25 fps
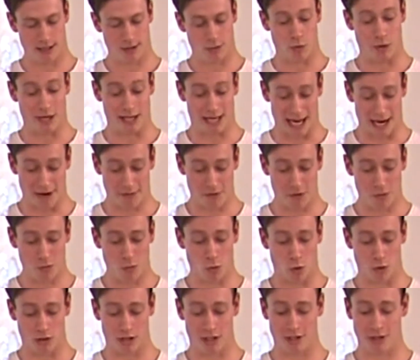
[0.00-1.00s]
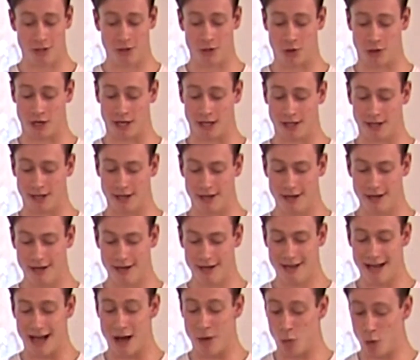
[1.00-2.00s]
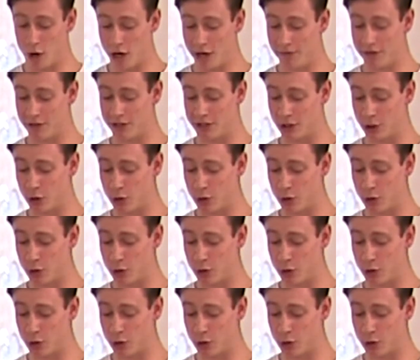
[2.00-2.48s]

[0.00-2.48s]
We gave them water to drink, and one of the